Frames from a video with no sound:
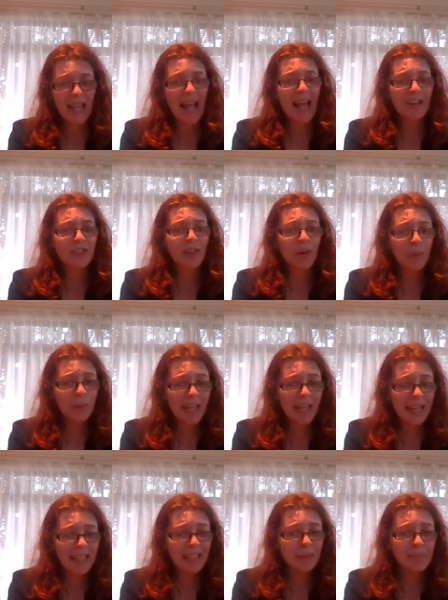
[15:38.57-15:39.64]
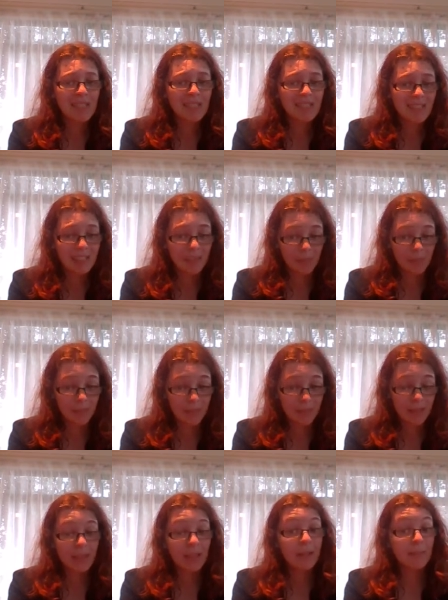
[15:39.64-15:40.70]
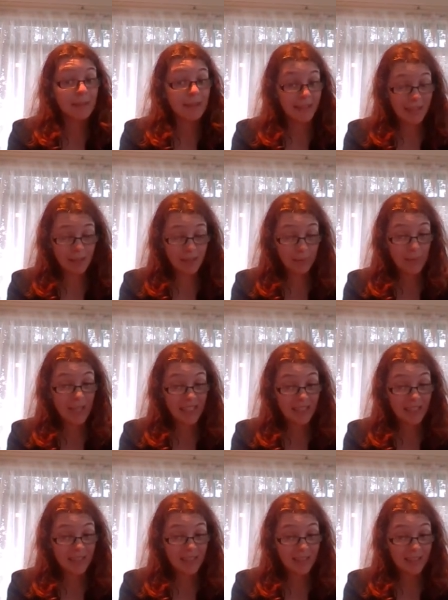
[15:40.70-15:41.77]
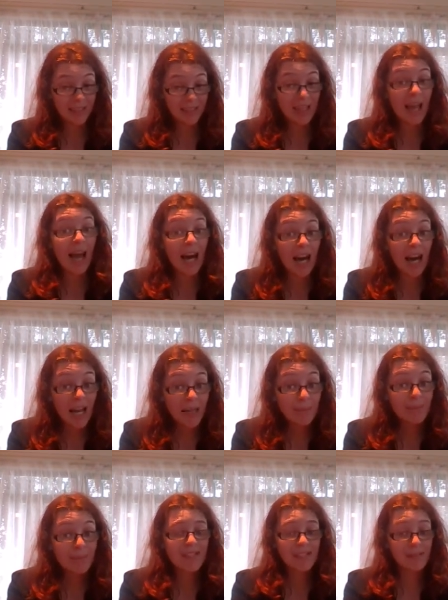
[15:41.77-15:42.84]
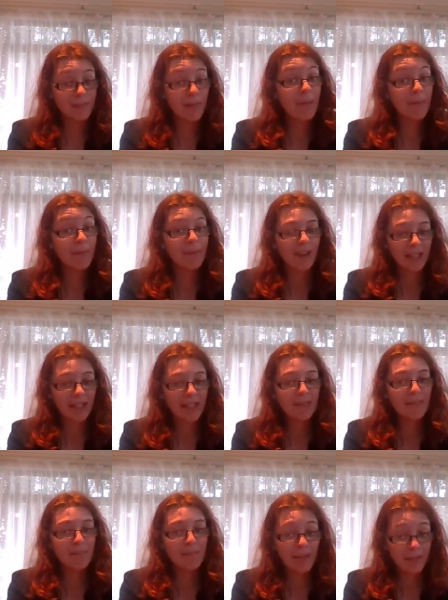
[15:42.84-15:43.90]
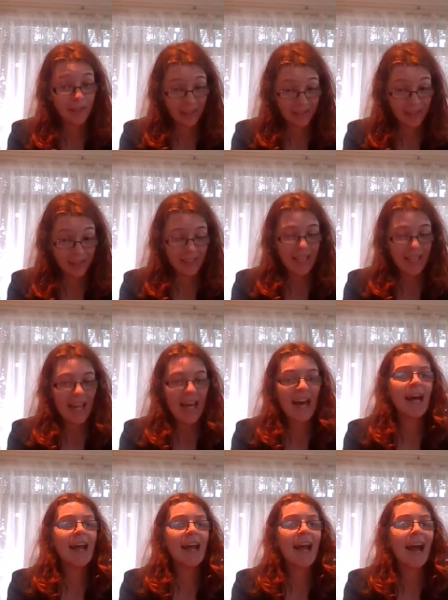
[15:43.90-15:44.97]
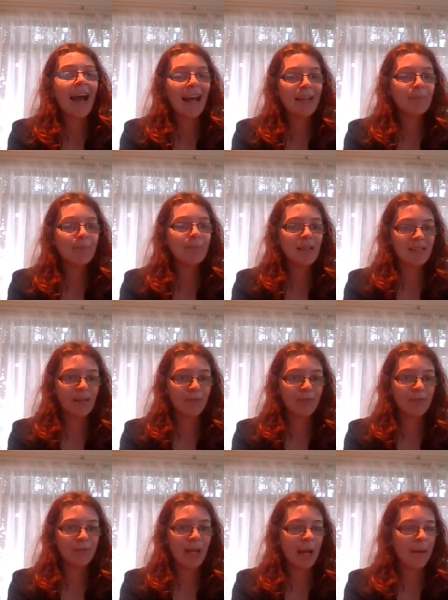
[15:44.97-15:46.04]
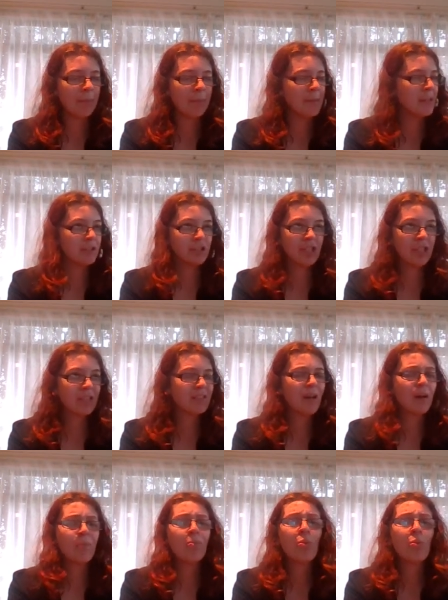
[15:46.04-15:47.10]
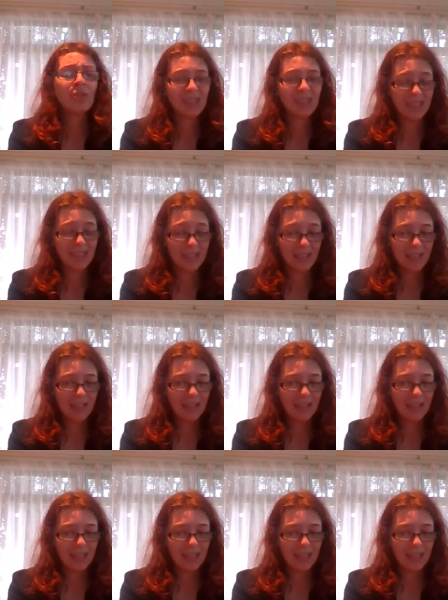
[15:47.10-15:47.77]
And it's okay to miss them. Believe me, I miss my fucking mother, and I hate myself for that because she is a monster.